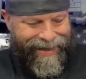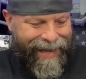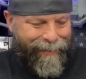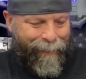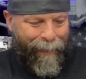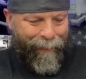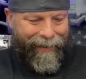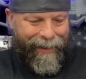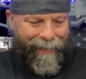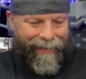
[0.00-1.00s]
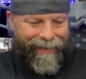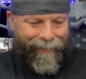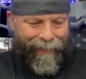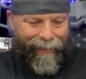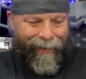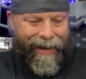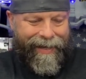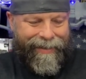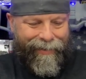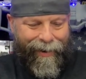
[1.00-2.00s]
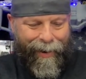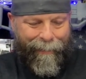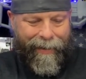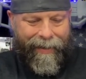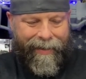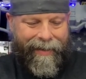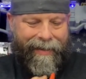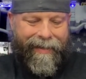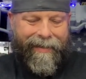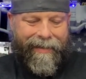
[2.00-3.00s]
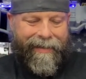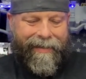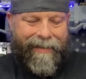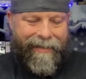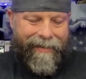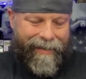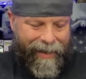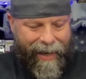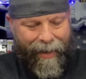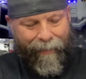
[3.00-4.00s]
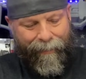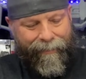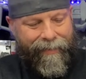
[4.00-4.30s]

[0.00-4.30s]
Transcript: That's what we're doing. We're creating drama. You know.